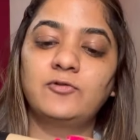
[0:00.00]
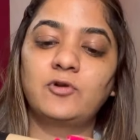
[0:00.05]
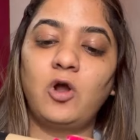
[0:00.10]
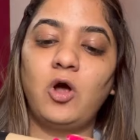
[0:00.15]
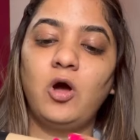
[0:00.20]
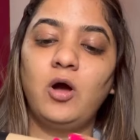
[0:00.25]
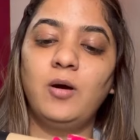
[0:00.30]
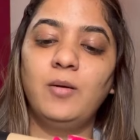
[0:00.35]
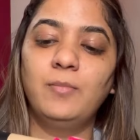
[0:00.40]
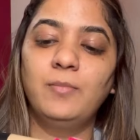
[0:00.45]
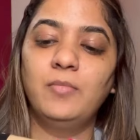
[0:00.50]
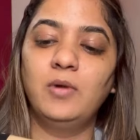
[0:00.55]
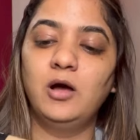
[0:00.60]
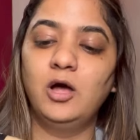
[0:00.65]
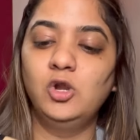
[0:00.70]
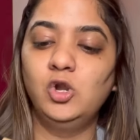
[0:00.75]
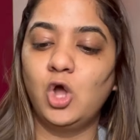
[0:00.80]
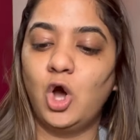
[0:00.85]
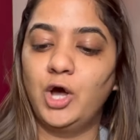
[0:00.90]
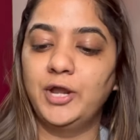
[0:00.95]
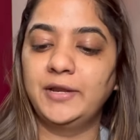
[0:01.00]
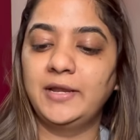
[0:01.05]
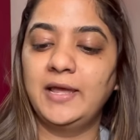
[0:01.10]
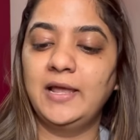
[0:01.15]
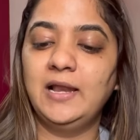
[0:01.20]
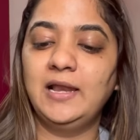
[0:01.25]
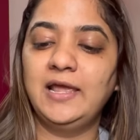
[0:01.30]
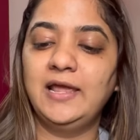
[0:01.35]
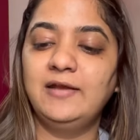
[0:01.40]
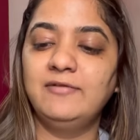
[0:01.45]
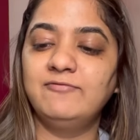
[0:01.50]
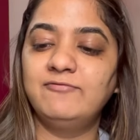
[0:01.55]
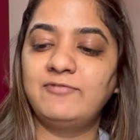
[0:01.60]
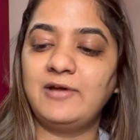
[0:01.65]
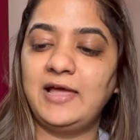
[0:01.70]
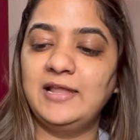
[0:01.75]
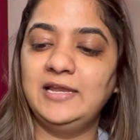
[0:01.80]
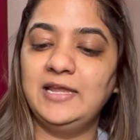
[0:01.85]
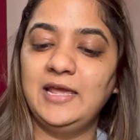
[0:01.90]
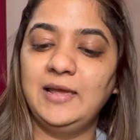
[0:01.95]
from L'Oreal
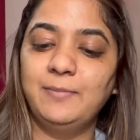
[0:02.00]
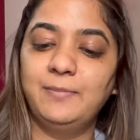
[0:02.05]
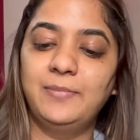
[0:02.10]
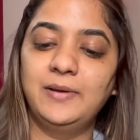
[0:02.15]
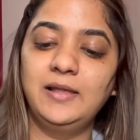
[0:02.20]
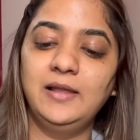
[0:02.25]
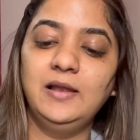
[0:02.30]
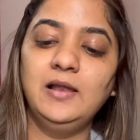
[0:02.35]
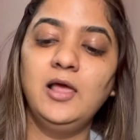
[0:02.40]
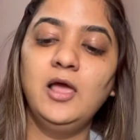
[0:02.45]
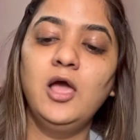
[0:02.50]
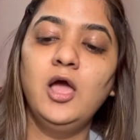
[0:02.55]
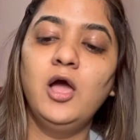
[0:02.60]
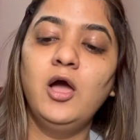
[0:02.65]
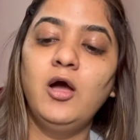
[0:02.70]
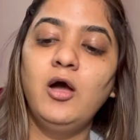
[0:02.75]
Infallible,